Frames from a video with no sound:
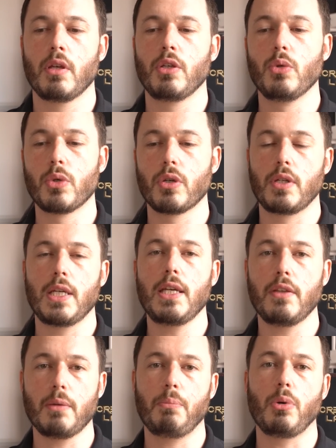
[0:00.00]
You can
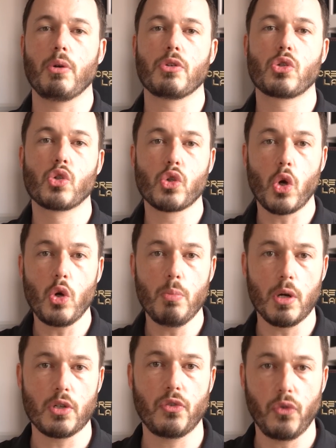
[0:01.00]
either put so
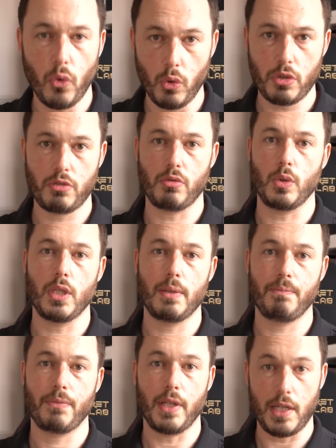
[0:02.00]
much force through
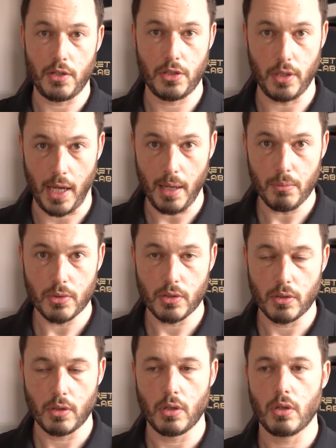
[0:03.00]
it that it snaps,